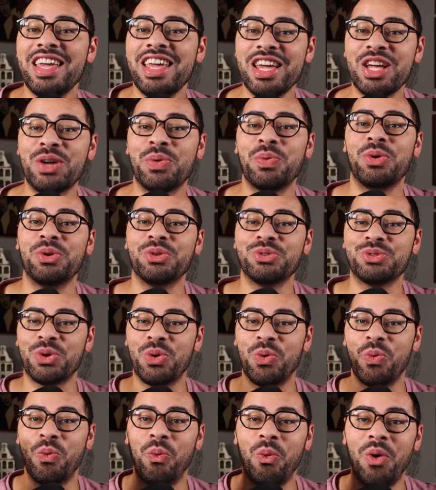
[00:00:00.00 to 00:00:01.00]
equals
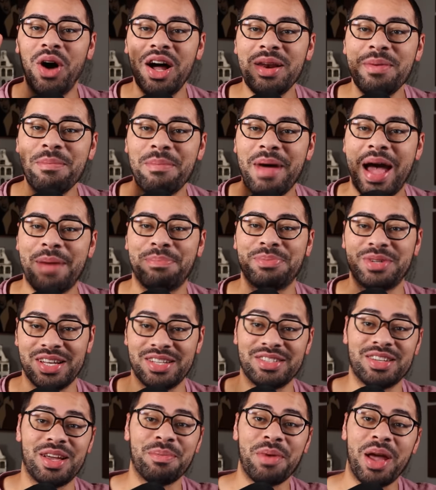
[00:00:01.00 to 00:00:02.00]
one
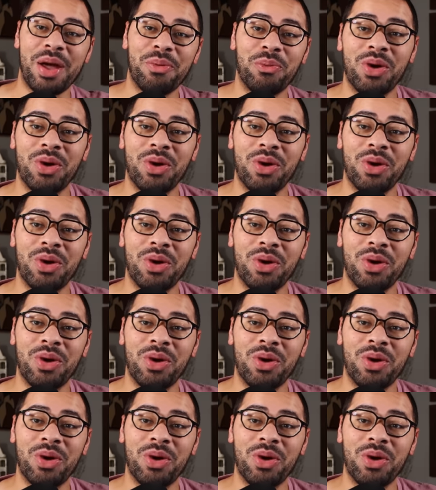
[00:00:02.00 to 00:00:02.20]
baptism.